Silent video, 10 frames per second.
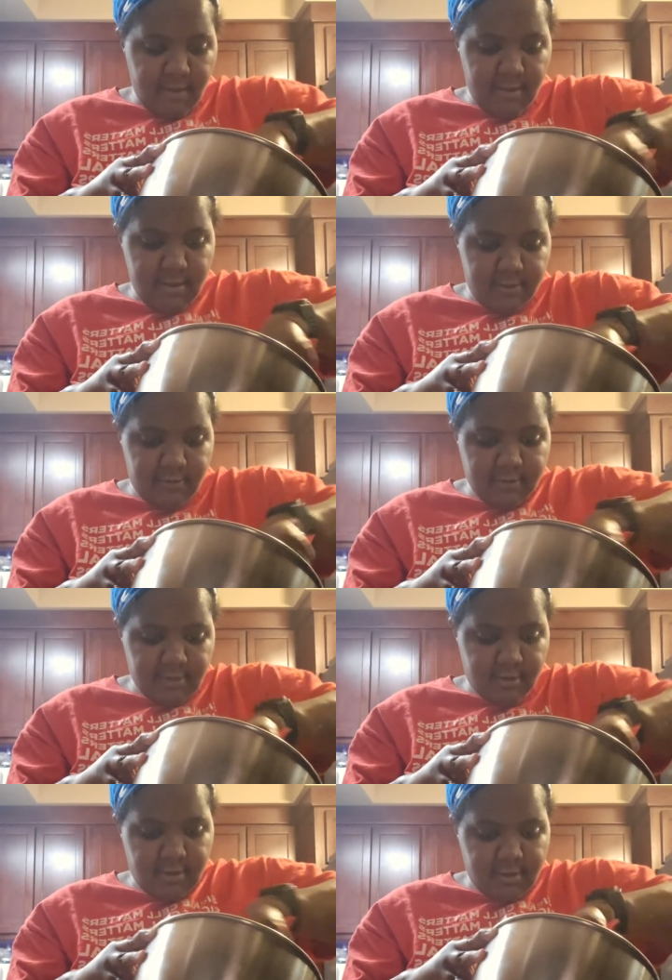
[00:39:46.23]
It's going
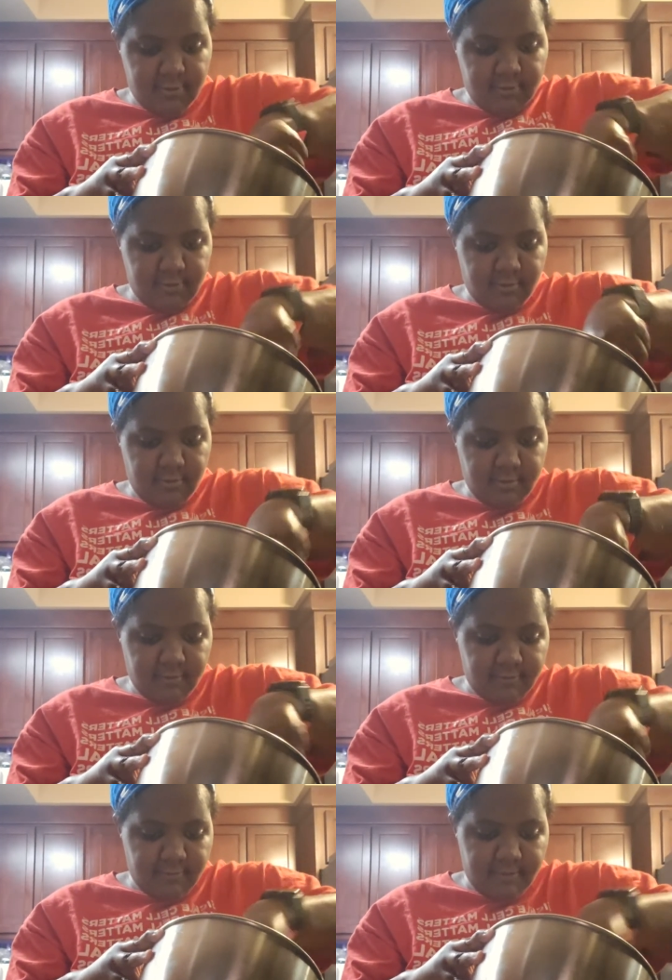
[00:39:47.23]
to turn into a little bit
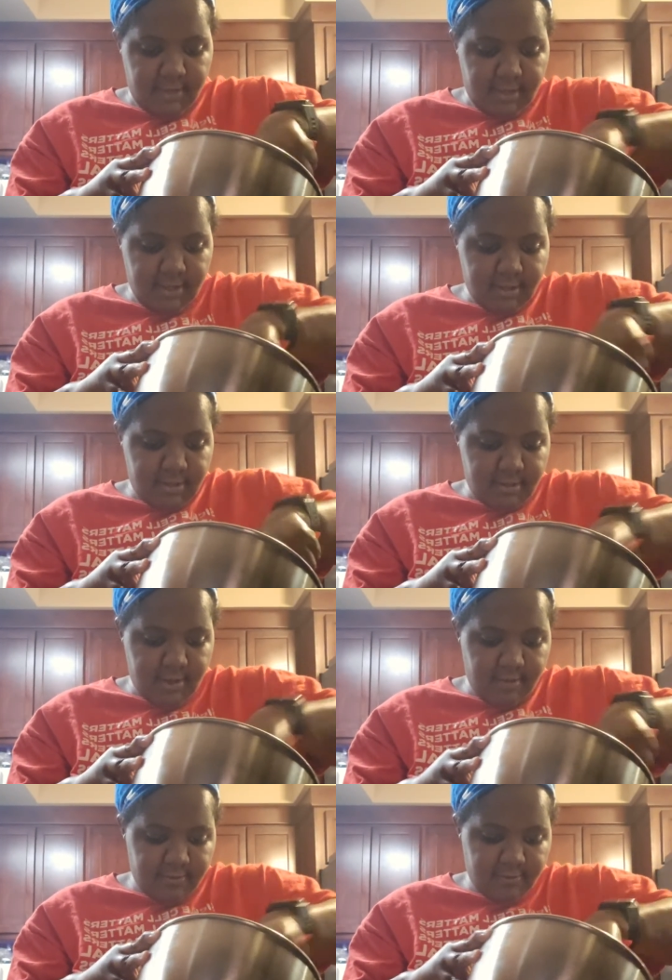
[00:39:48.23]
of a pink.
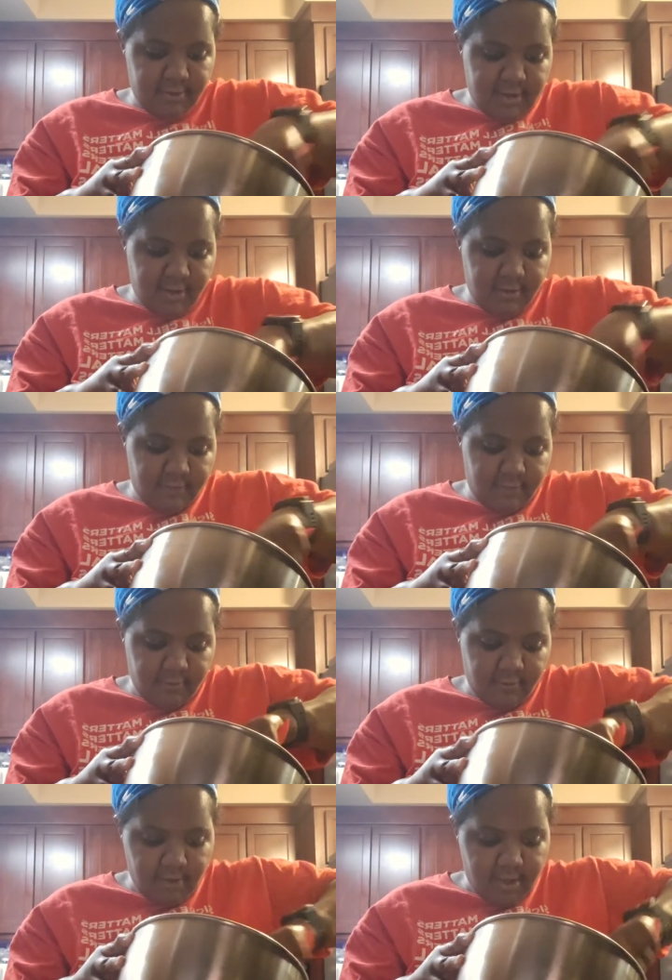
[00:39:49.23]
I was trying to go
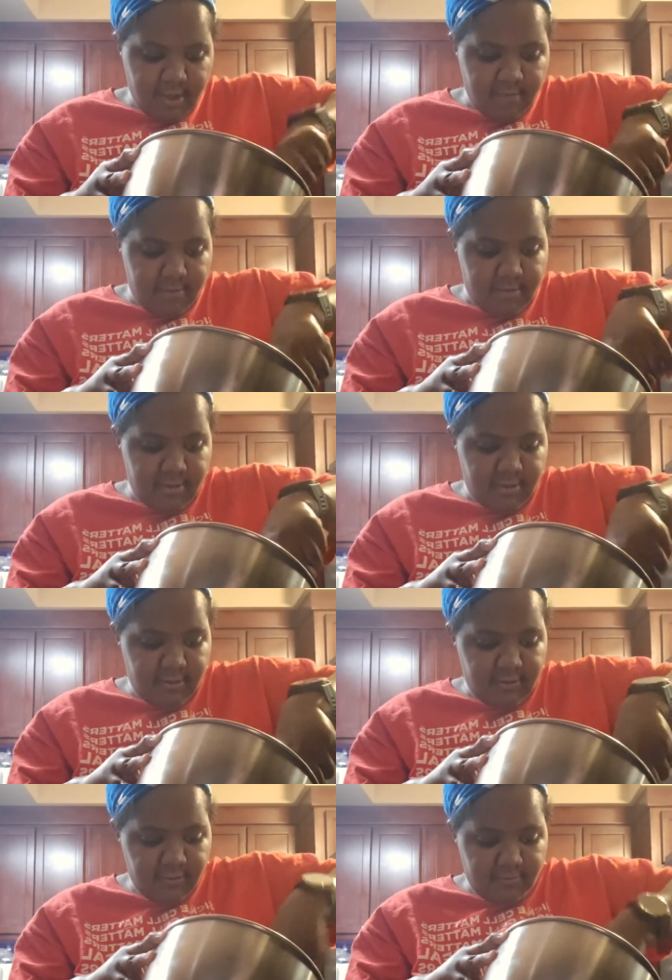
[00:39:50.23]
for a red, but it turned
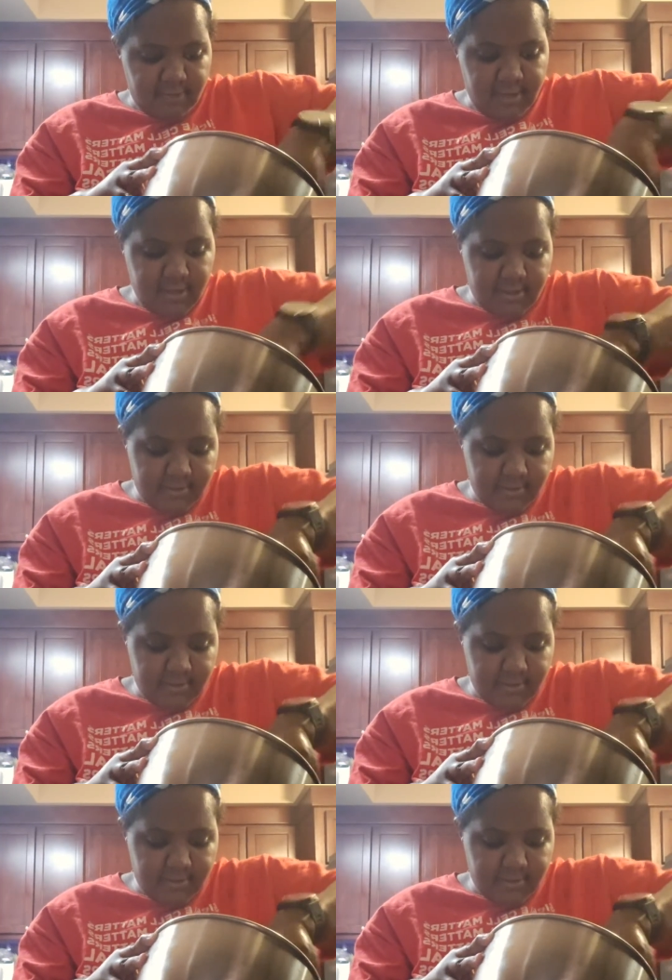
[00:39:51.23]
into a pink.